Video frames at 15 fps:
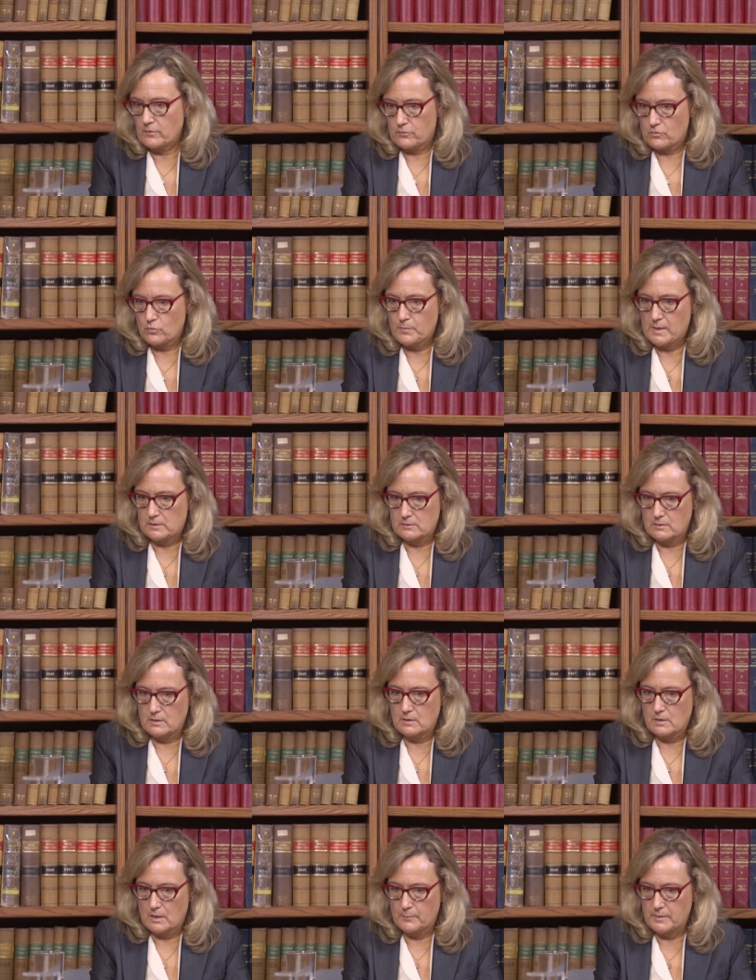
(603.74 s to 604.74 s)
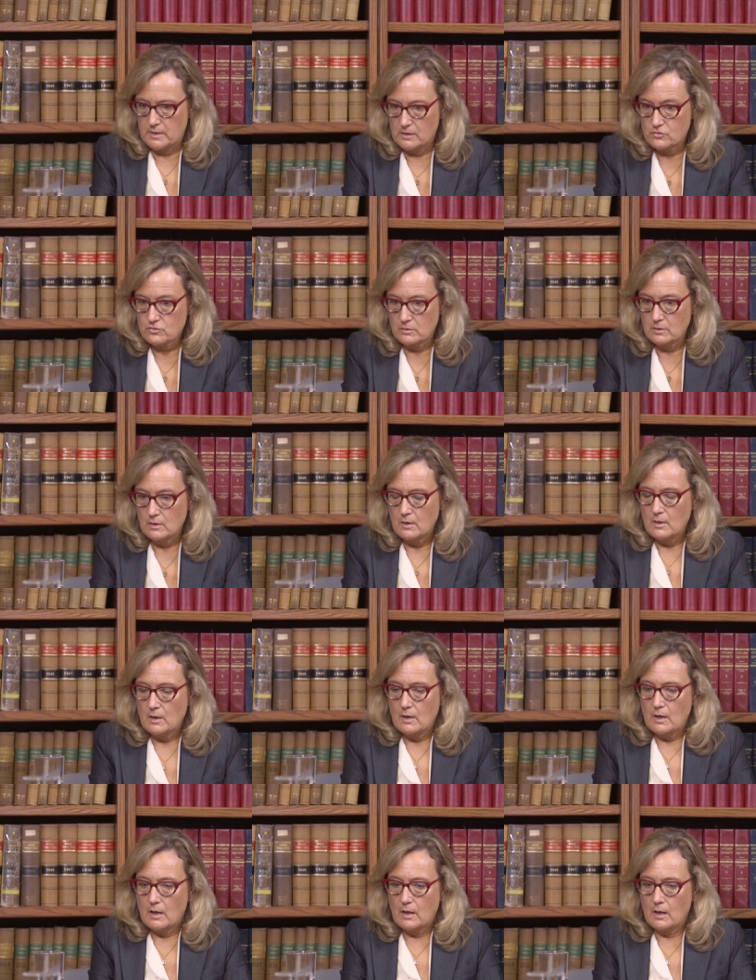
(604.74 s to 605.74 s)
with respect to the accommodation.
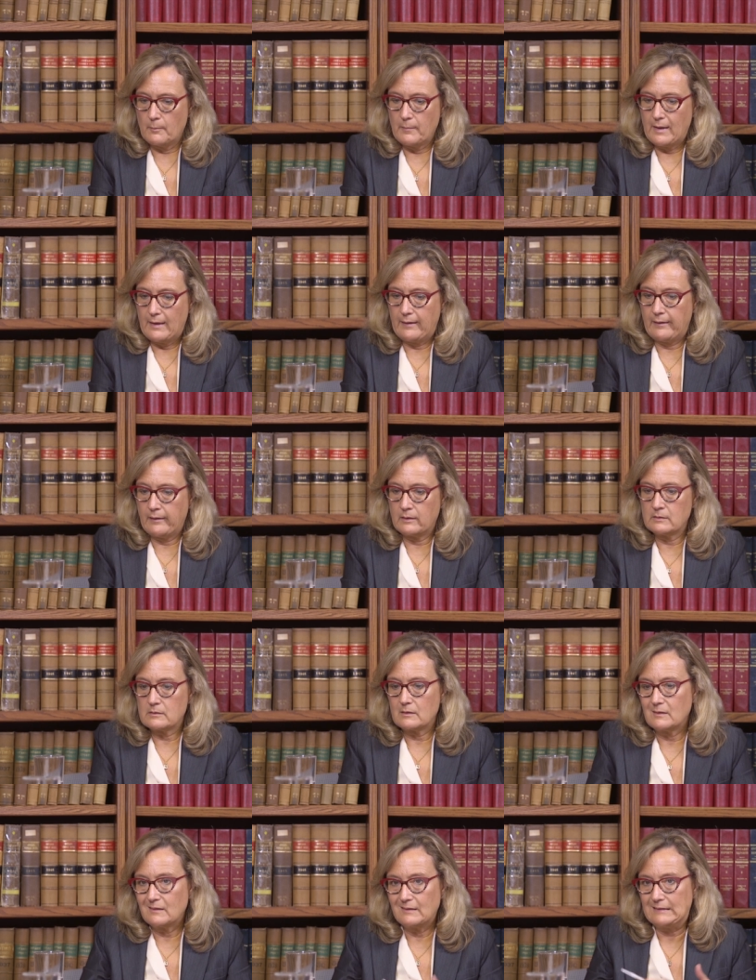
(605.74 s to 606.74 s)
Um, and